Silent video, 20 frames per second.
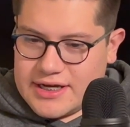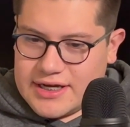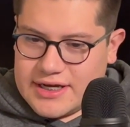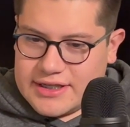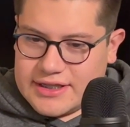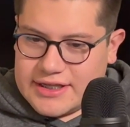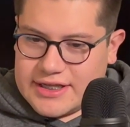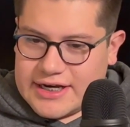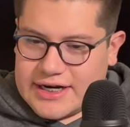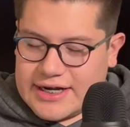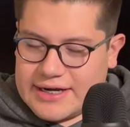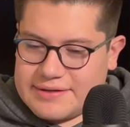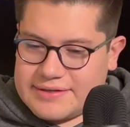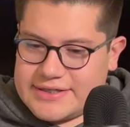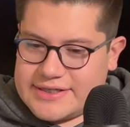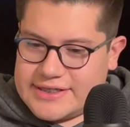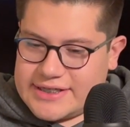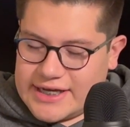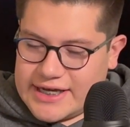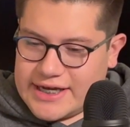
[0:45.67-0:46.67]
that I've
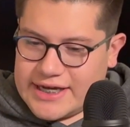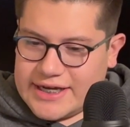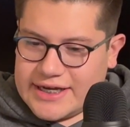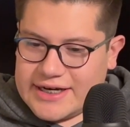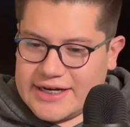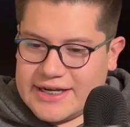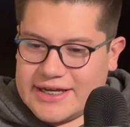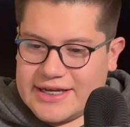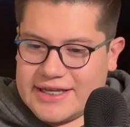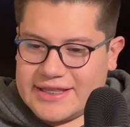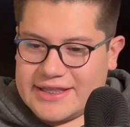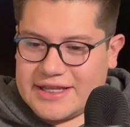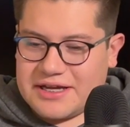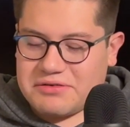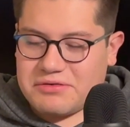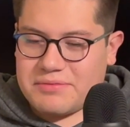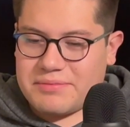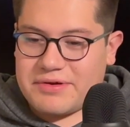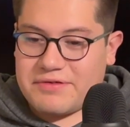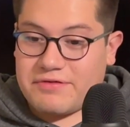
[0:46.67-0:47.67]
seen that
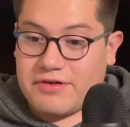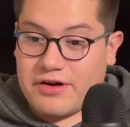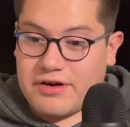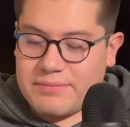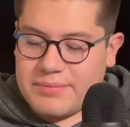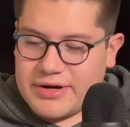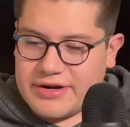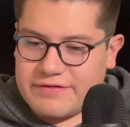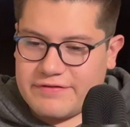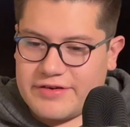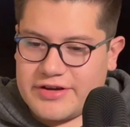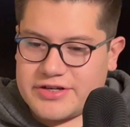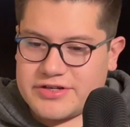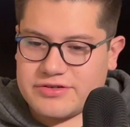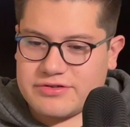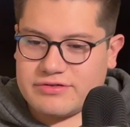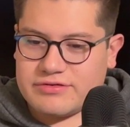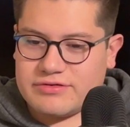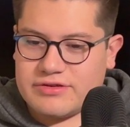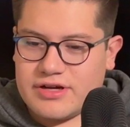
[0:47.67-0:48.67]
will be very
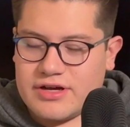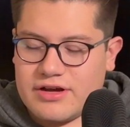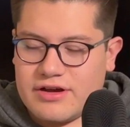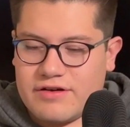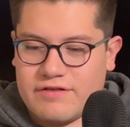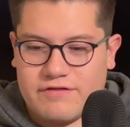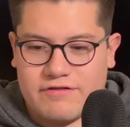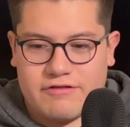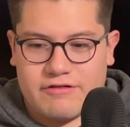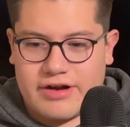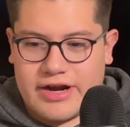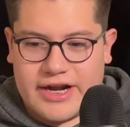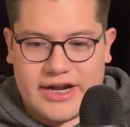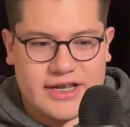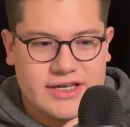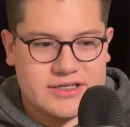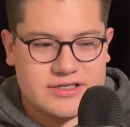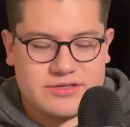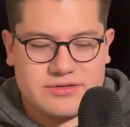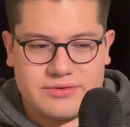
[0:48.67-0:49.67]
beneficial for
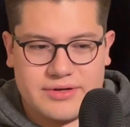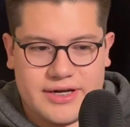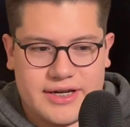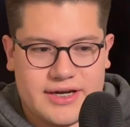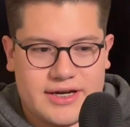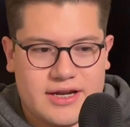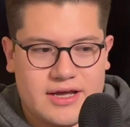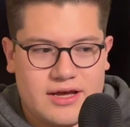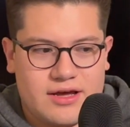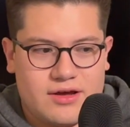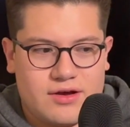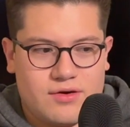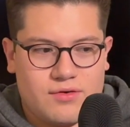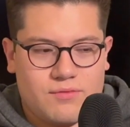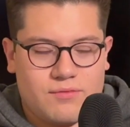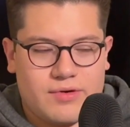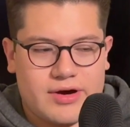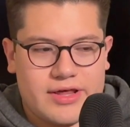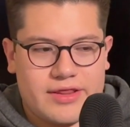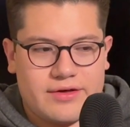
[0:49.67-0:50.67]
any student,
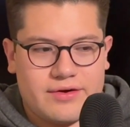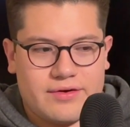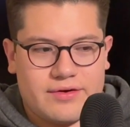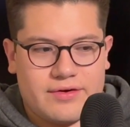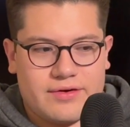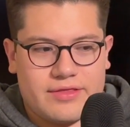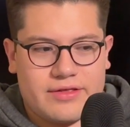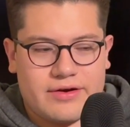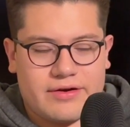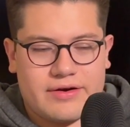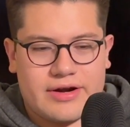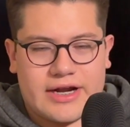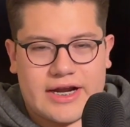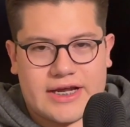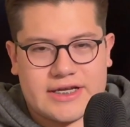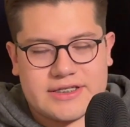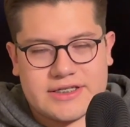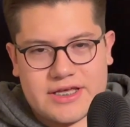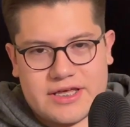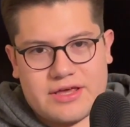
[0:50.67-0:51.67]
whether they're in
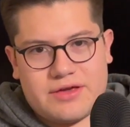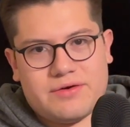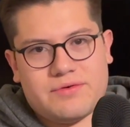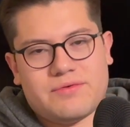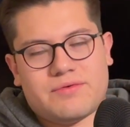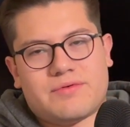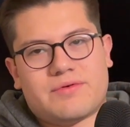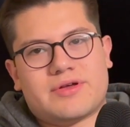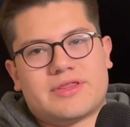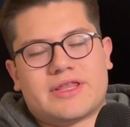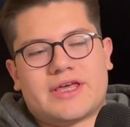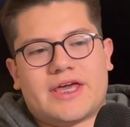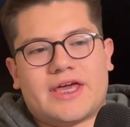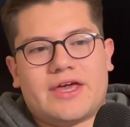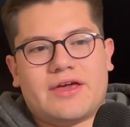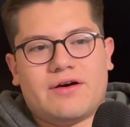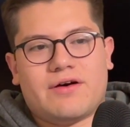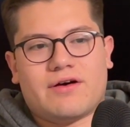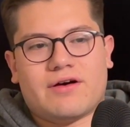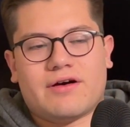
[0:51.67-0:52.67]
ICU or in
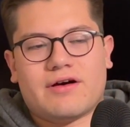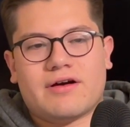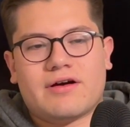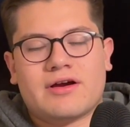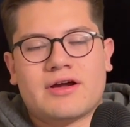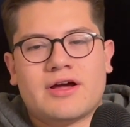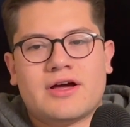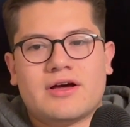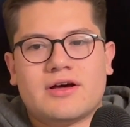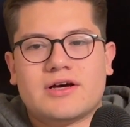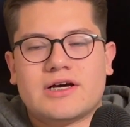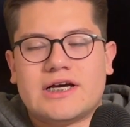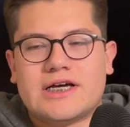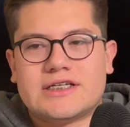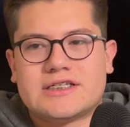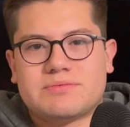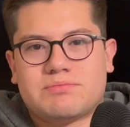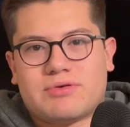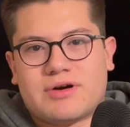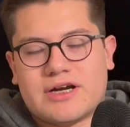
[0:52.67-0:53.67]
the ER,
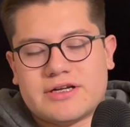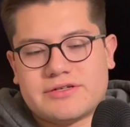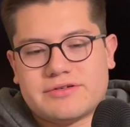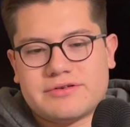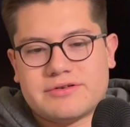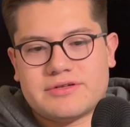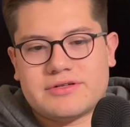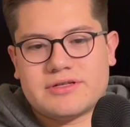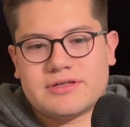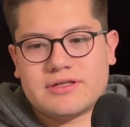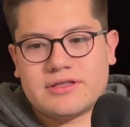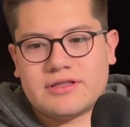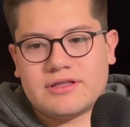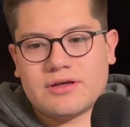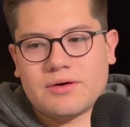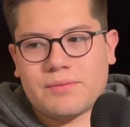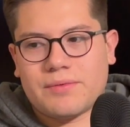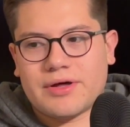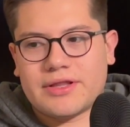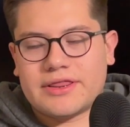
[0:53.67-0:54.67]
is pressors.
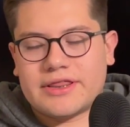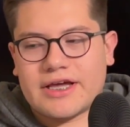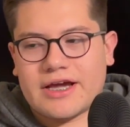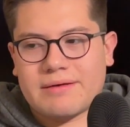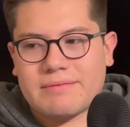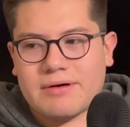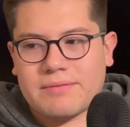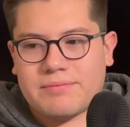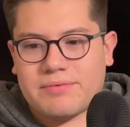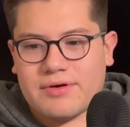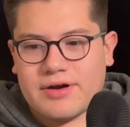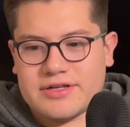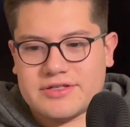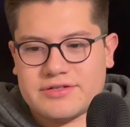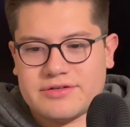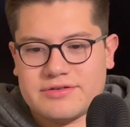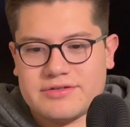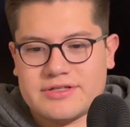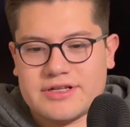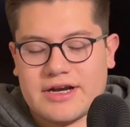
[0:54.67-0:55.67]
The one thing about
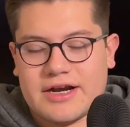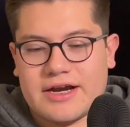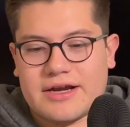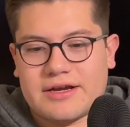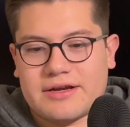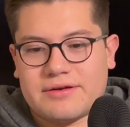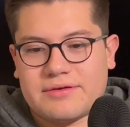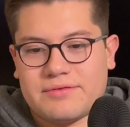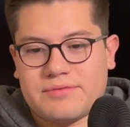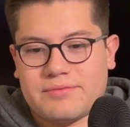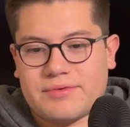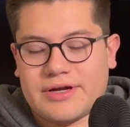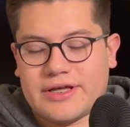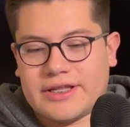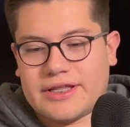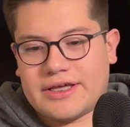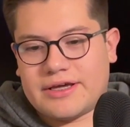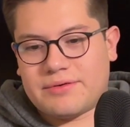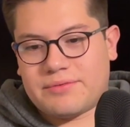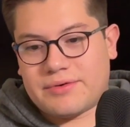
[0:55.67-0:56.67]
pressors that I
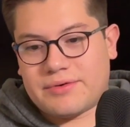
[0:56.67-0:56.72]
really